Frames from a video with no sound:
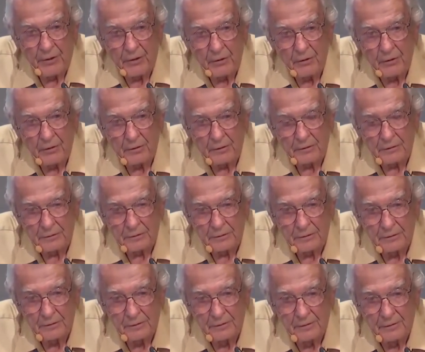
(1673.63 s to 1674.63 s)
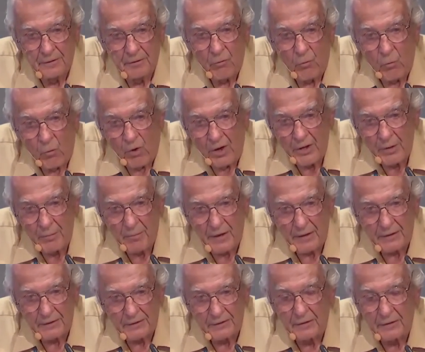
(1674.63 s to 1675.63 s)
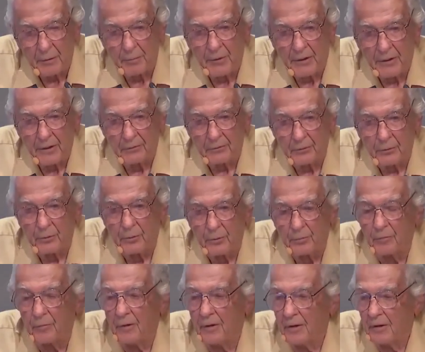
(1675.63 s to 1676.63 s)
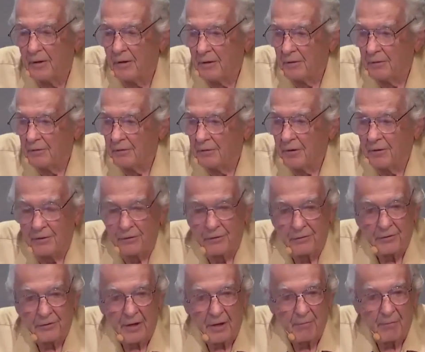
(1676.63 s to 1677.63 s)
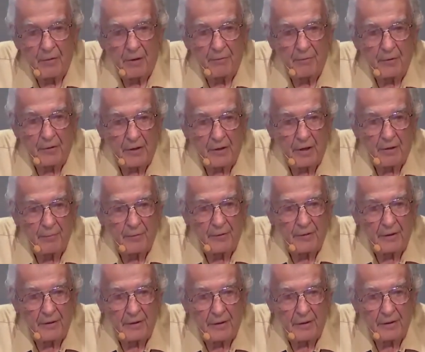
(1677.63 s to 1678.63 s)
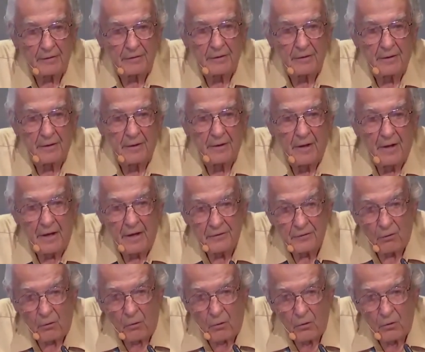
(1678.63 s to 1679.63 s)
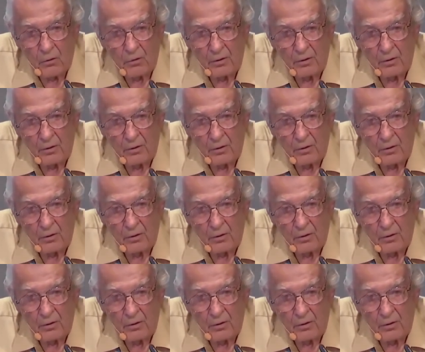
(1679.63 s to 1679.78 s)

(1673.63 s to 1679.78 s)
20 years, one match in a big room. It's the same number of carbon dioxide as